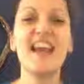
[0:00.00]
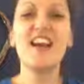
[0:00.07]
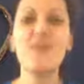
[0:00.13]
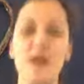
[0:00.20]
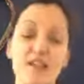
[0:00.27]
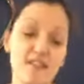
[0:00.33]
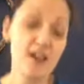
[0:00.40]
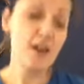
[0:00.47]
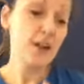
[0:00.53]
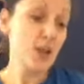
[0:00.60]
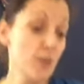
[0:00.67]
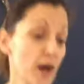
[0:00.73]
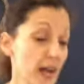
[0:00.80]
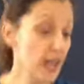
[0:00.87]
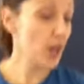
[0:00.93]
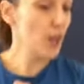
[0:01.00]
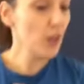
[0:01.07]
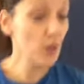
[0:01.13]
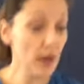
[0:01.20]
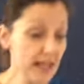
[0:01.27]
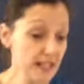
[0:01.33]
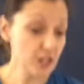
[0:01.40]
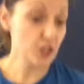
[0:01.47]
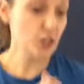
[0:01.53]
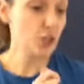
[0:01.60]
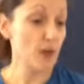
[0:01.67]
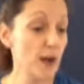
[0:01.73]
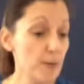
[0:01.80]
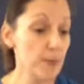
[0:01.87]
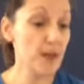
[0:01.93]
we're on the way, on the way to
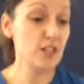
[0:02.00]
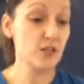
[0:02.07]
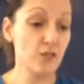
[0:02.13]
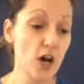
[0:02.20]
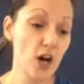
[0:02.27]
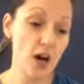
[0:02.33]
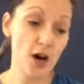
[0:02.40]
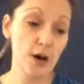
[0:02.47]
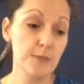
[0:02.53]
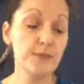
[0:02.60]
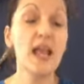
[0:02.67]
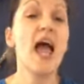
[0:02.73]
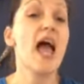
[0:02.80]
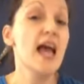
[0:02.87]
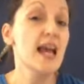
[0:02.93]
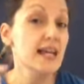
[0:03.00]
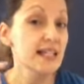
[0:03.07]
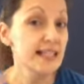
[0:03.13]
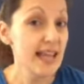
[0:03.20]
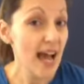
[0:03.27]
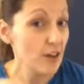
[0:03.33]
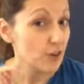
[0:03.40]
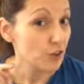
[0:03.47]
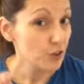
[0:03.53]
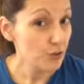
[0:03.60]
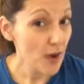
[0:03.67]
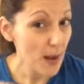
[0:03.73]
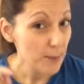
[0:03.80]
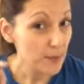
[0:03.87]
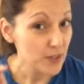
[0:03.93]
Grandpa's farm. Down on
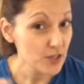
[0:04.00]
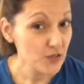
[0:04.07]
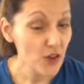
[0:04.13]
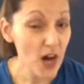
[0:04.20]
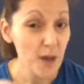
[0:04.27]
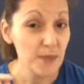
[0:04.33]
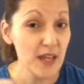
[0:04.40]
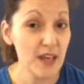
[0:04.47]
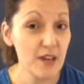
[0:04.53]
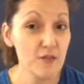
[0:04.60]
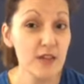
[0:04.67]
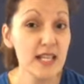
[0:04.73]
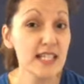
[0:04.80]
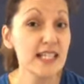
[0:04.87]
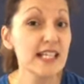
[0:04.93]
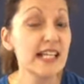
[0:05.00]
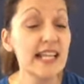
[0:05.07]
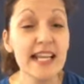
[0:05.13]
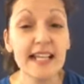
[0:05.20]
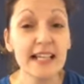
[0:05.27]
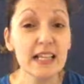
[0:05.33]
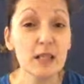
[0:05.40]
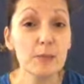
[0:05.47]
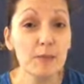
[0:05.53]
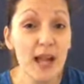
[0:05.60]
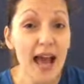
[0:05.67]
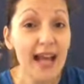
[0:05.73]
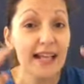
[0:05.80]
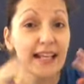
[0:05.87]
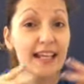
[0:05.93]
Grandpa's farm there is a little
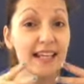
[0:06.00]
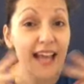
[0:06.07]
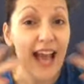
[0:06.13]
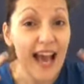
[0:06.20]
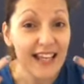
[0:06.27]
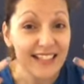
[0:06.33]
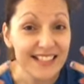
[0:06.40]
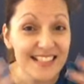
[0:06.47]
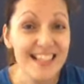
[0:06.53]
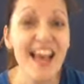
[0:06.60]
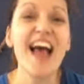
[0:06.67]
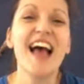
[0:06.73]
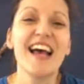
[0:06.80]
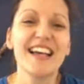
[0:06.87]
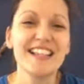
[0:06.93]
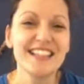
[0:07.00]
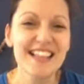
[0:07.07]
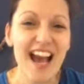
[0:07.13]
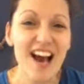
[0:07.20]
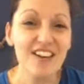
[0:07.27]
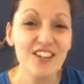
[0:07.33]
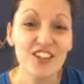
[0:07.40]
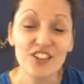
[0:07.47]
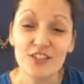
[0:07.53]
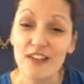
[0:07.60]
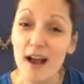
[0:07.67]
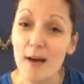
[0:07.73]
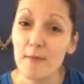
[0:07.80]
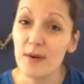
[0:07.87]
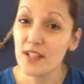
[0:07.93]
black cat. Down on
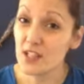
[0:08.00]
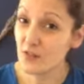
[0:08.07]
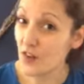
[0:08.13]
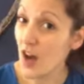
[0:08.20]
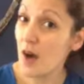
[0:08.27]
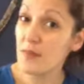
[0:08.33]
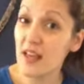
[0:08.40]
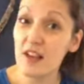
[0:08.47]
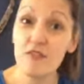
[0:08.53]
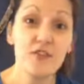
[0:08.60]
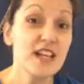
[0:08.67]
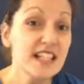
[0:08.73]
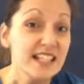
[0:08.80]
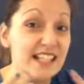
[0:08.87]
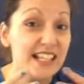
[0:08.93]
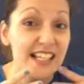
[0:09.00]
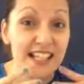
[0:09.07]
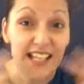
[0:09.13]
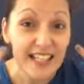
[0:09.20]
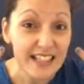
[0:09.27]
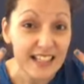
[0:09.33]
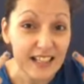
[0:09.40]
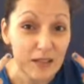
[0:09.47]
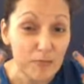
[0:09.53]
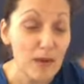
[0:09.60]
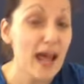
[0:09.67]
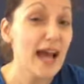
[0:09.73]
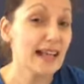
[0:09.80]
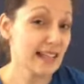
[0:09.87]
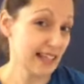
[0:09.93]
Grandpa's farm there is a little
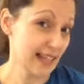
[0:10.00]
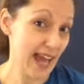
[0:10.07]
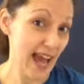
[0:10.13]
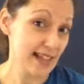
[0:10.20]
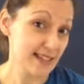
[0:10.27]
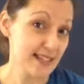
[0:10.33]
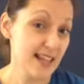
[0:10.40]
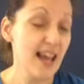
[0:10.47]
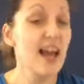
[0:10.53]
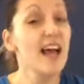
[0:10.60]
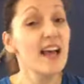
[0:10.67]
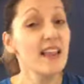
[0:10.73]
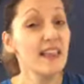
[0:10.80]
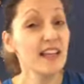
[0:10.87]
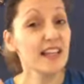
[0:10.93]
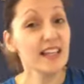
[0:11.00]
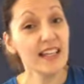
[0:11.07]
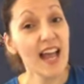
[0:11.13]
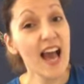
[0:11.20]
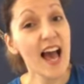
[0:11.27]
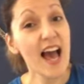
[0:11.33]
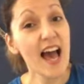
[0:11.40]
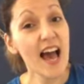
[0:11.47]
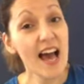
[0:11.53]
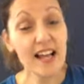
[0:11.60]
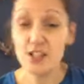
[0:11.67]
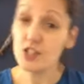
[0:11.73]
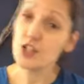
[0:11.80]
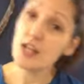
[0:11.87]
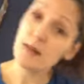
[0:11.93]
black cat. The cat,
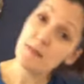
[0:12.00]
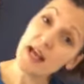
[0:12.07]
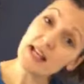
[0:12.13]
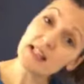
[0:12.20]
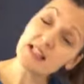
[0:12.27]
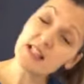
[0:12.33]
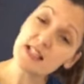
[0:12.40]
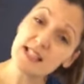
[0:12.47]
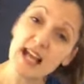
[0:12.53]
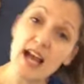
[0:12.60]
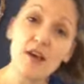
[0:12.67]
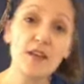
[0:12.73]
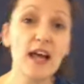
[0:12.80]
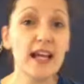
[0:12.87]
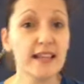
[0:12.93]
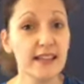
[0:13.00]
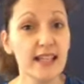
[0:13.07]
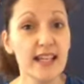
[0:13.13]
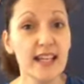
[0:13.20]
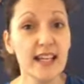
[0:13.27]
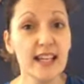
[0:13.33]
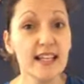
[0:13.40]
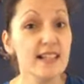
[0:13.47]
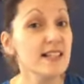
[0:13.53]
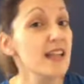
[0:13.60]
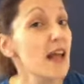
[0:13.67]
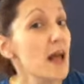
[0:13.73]
she makes a sound like this.